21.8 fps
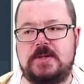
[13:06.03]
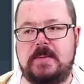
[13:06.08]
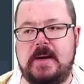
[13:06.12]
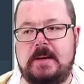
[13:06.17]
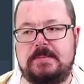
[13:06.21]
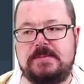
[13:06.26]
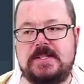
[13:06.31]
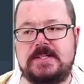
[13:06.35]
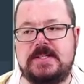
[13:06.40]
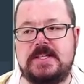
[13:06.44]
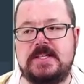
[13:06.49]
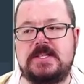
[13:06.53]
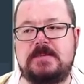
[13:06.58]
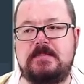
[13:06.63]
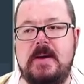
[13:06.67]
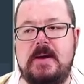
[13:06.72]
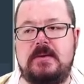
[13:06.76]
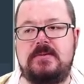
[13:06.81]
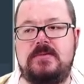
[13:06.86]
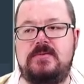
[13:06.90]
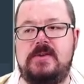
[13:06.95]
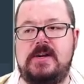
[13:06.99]
Perhaps it's this
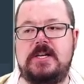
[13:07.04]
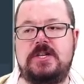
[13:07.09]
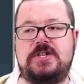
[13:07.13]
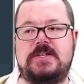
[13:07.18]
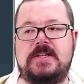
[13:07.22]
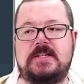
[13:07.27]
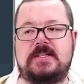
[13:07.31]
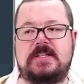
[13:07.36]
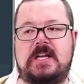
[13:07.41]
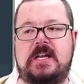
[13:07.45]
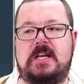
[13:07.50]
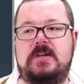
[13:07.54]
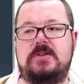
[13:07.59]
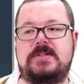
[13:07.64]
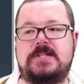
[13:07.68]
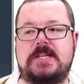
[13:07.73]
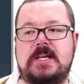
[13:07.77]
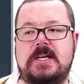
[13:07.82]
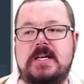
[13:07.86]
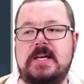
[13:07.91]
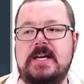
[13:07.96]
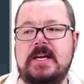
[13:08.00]
mountain range that's
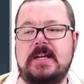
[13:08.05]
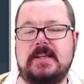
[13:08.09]
closer